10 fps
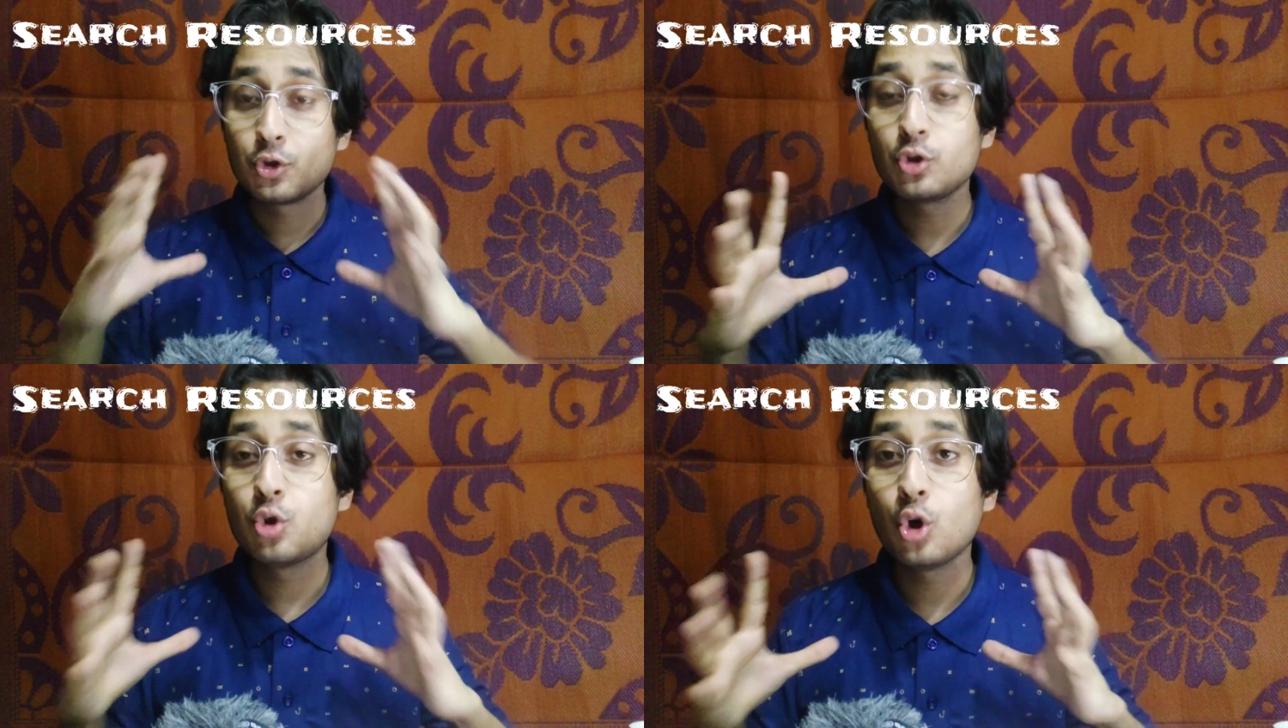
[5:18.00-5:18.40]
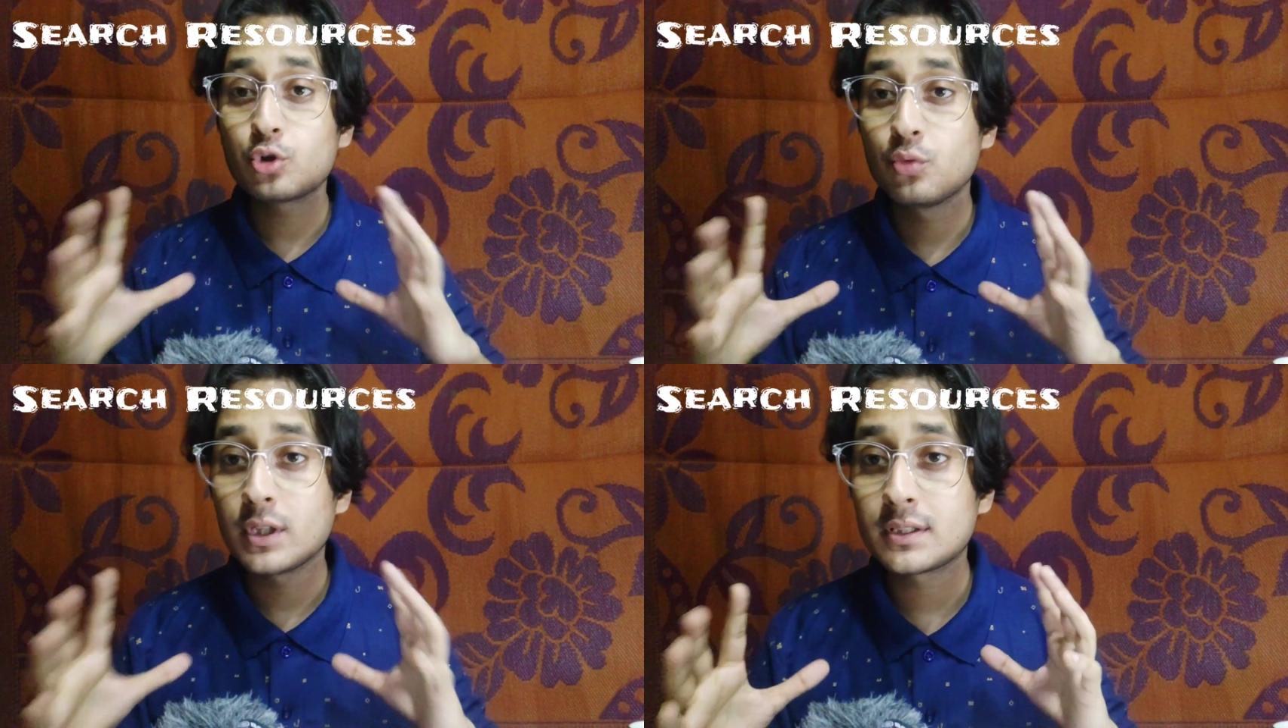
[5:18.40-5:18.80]
should go
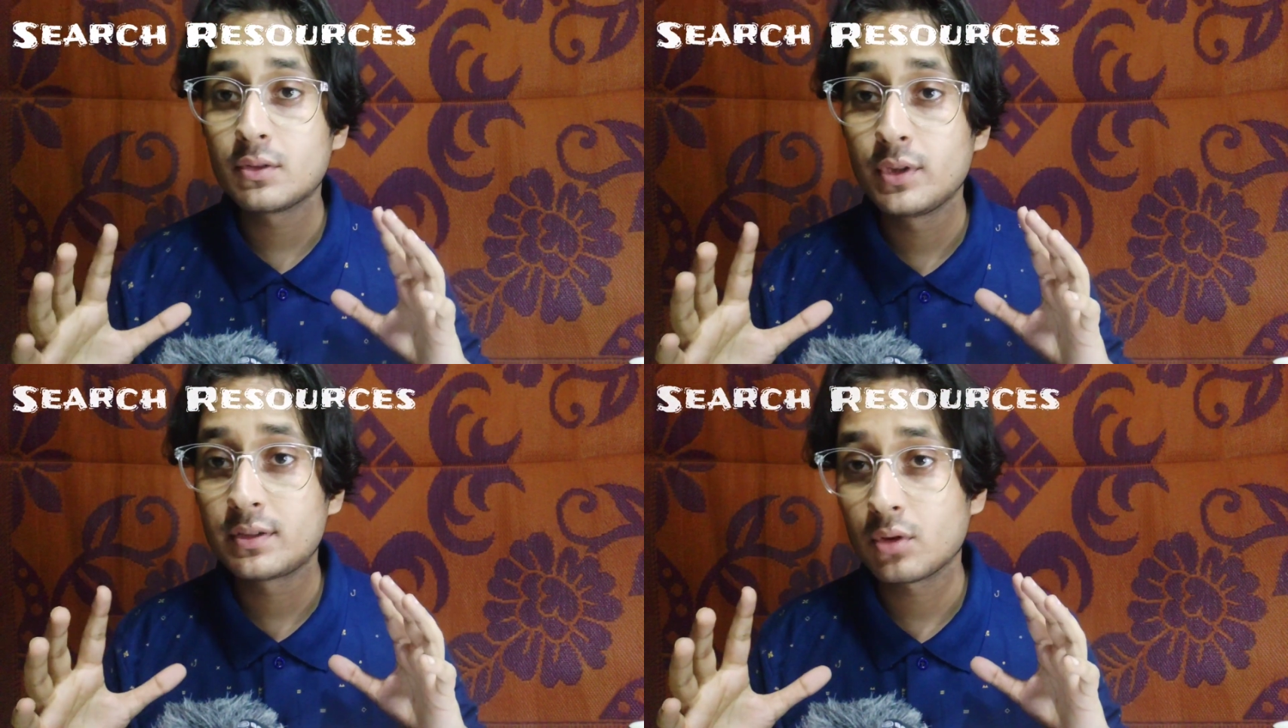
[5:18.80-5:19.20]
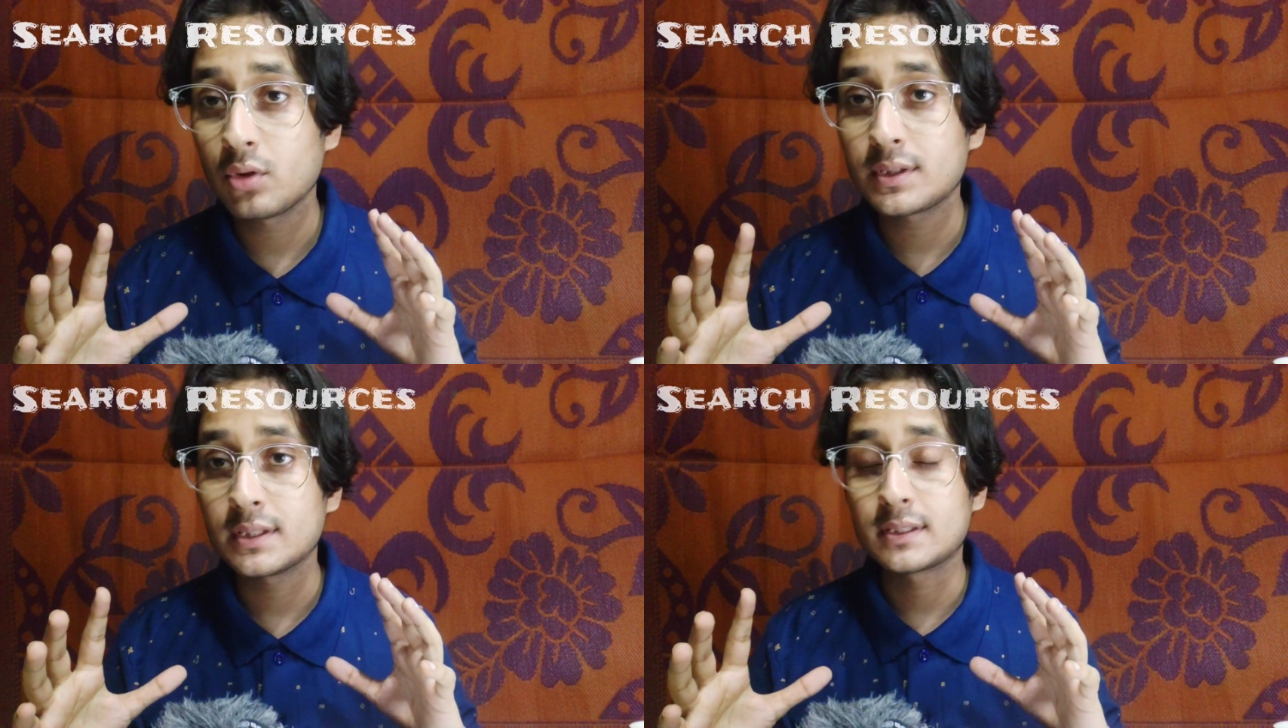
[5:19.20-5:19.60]
towards
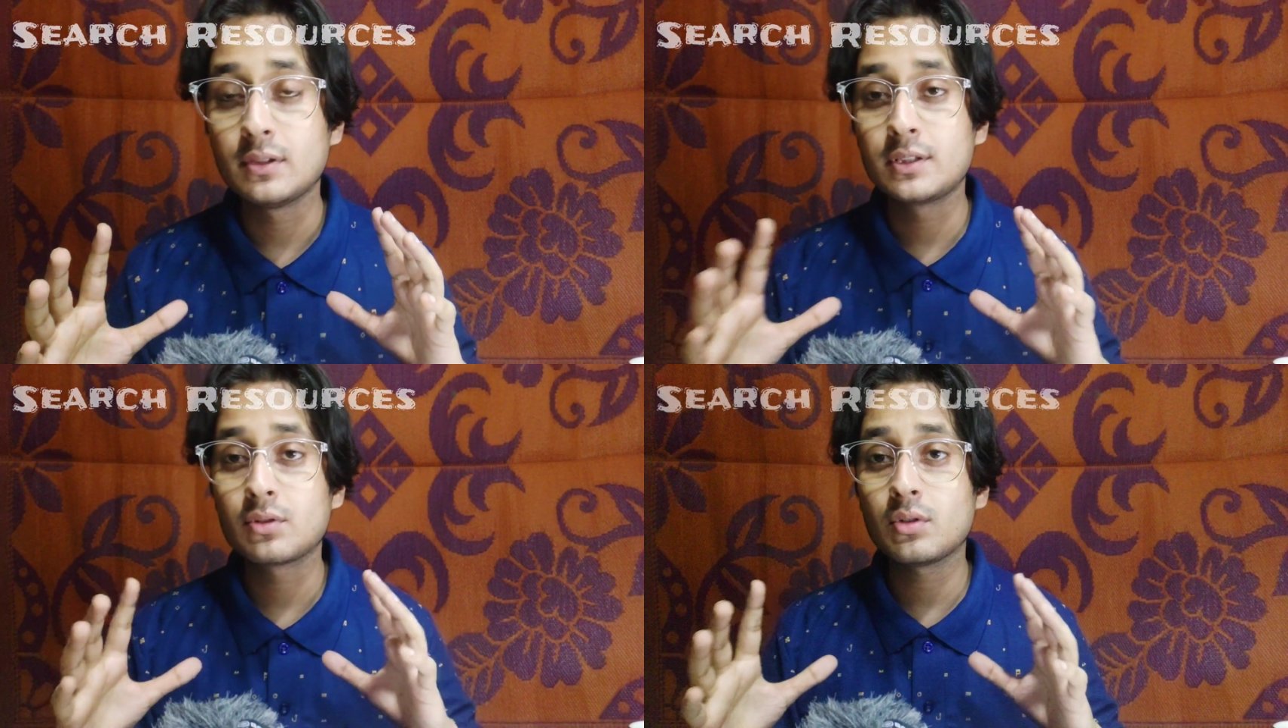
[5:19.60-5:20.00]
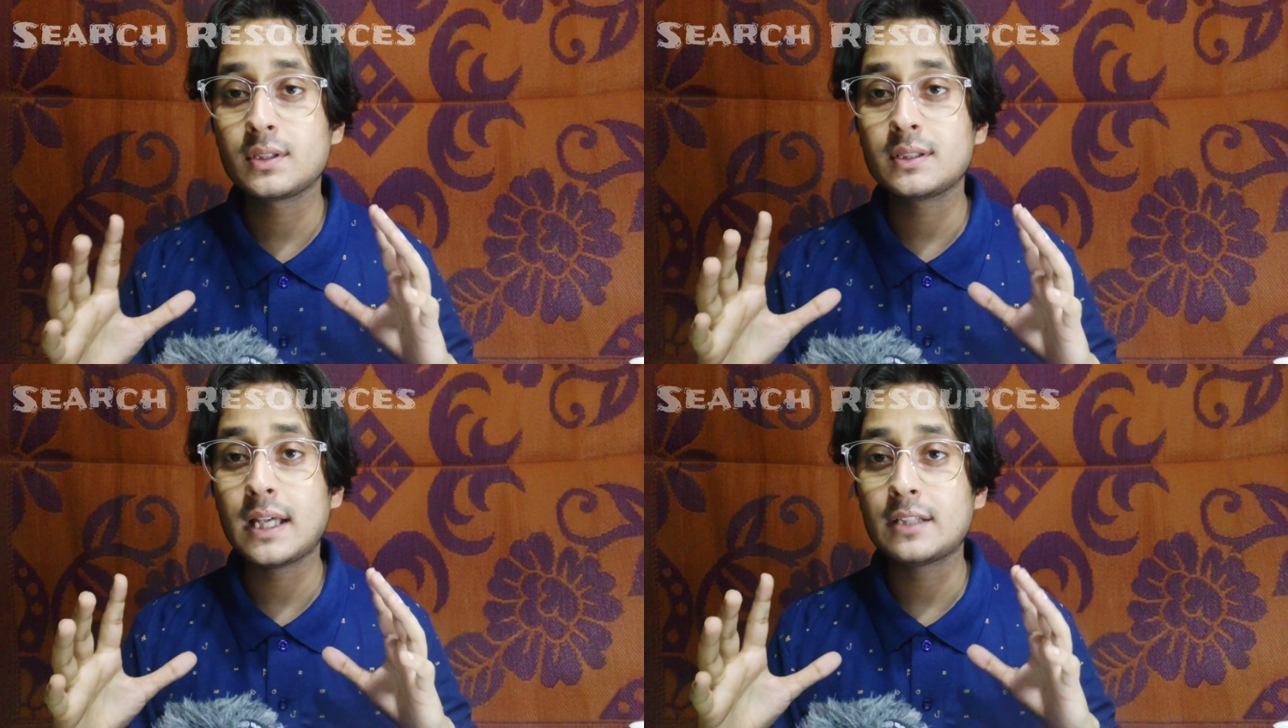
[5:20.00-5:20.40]
resources
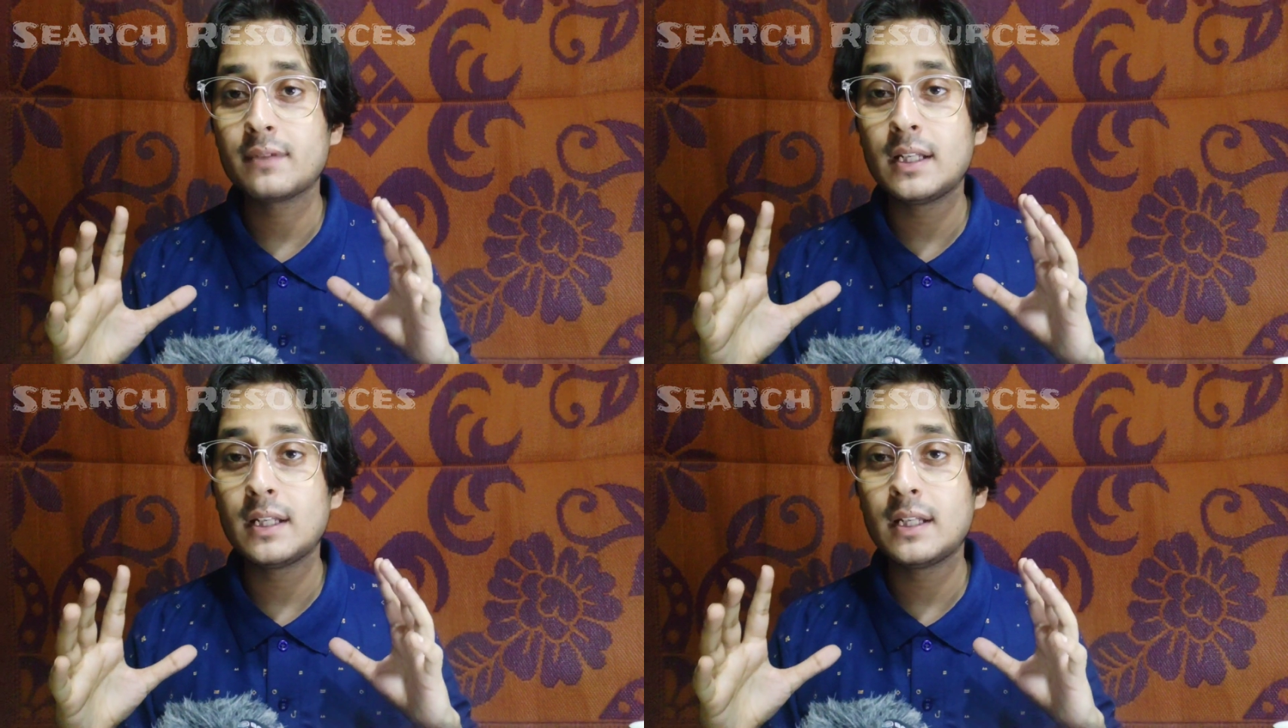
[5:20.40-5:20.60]
resources as